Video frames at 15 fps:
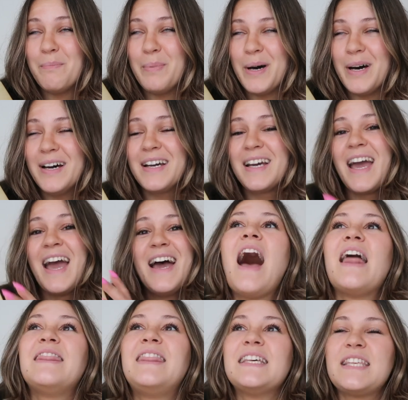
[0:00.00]
book.
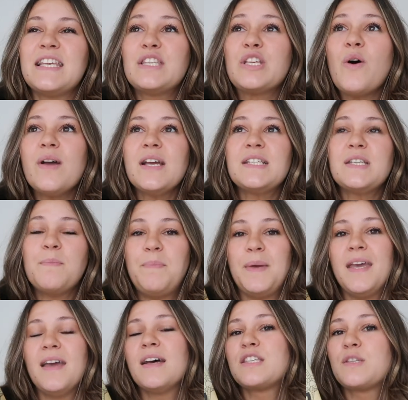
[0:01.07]
This is going to
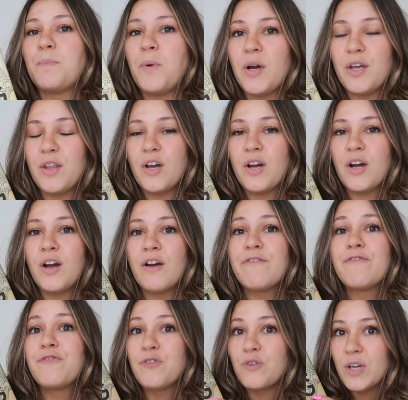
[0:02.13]
be a
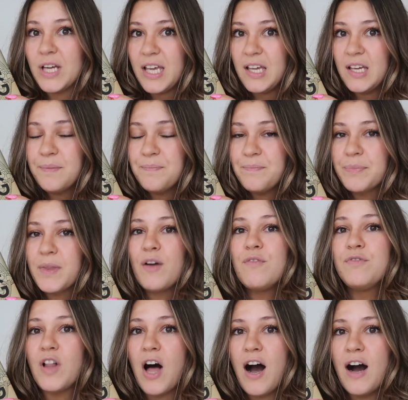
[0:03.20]
spoiler-free
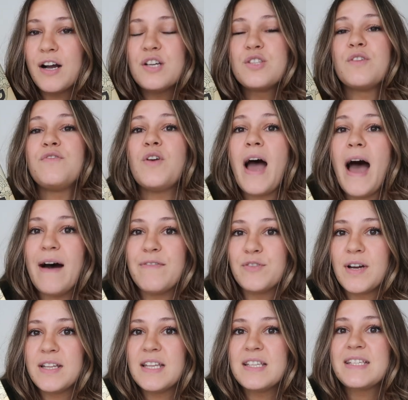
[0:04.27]
vlog, so if you haven't
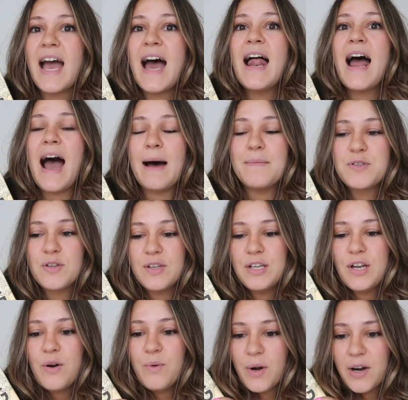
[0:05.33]
read this yet, absolutely
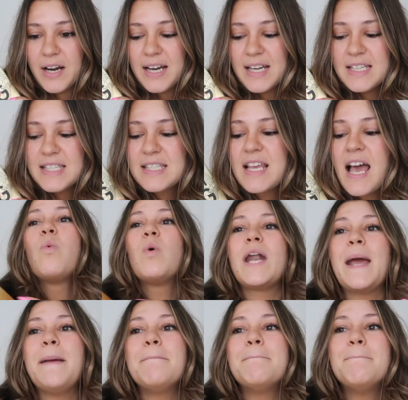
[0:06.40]
no worries. What
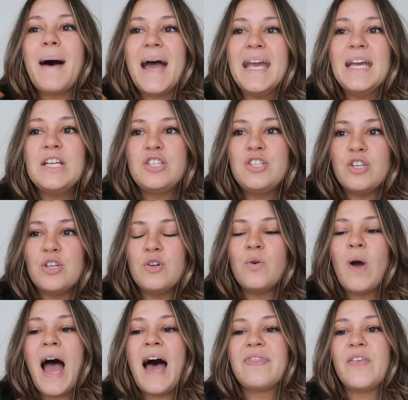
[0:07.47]
I might
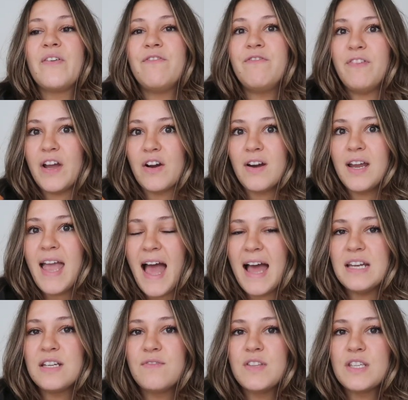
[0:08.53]
do at the very
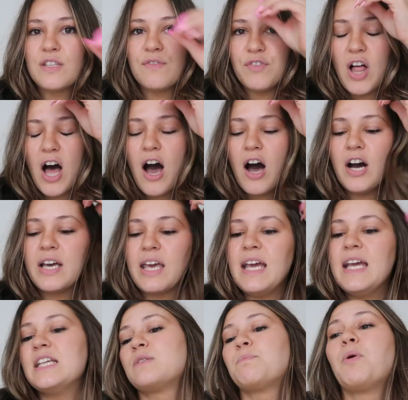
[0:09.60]
end of this vlog
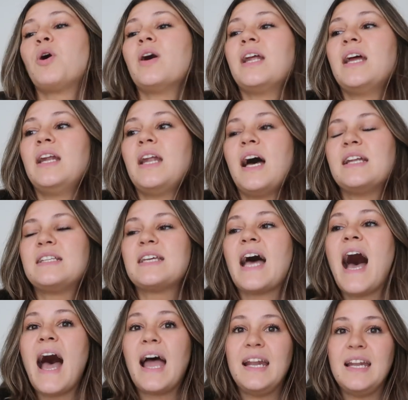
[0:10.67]
is put in a
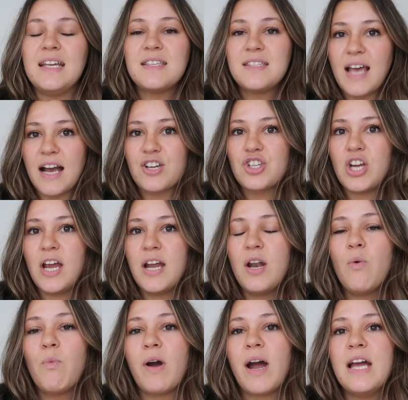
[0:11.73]
tiny section
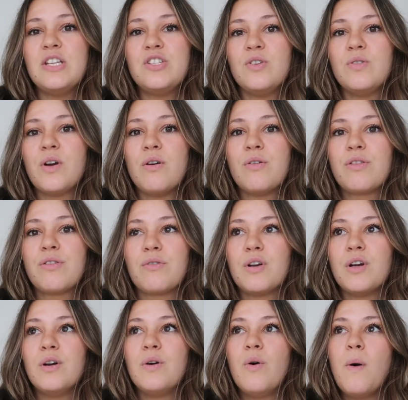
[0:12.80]
where I do go
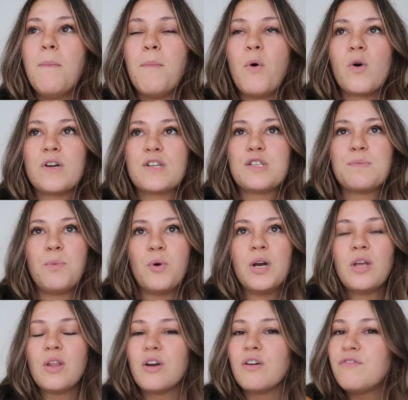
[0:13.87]
through more
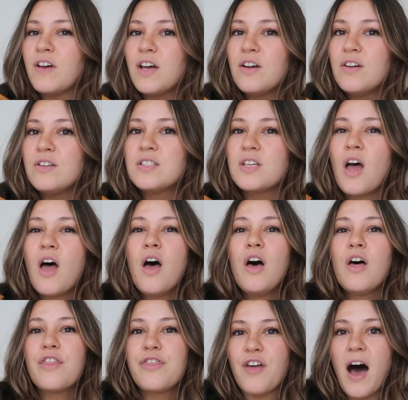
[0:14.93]
spoiler-filled
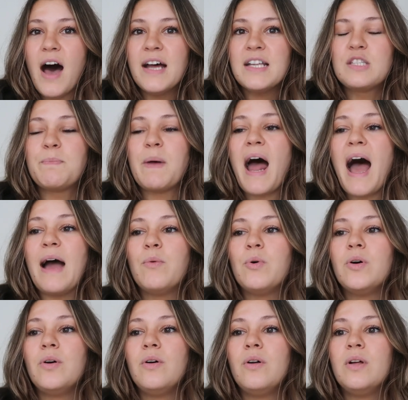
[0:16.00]
thoughts, but I
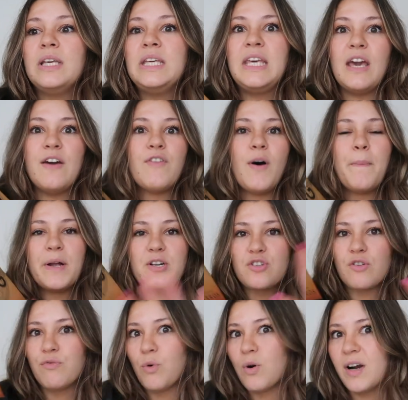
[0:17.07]
will give a bunch
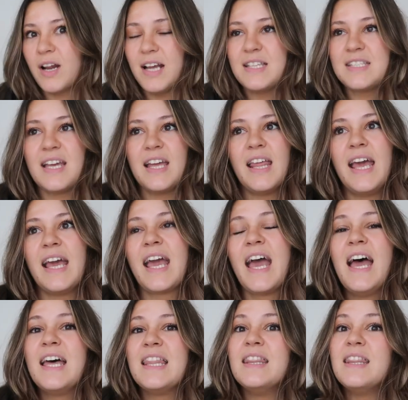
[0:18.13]
of warning and say like,
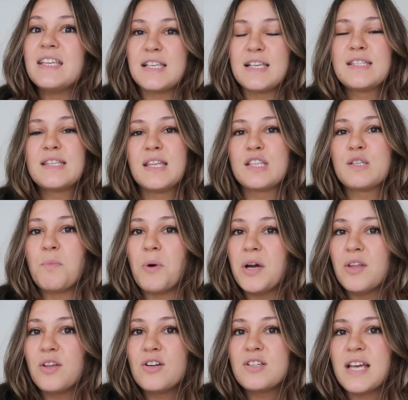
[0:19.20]
this is the
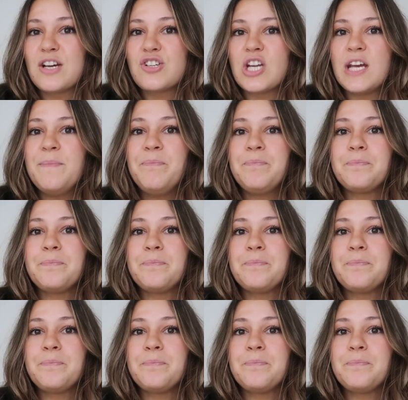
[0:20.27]
spoiler section,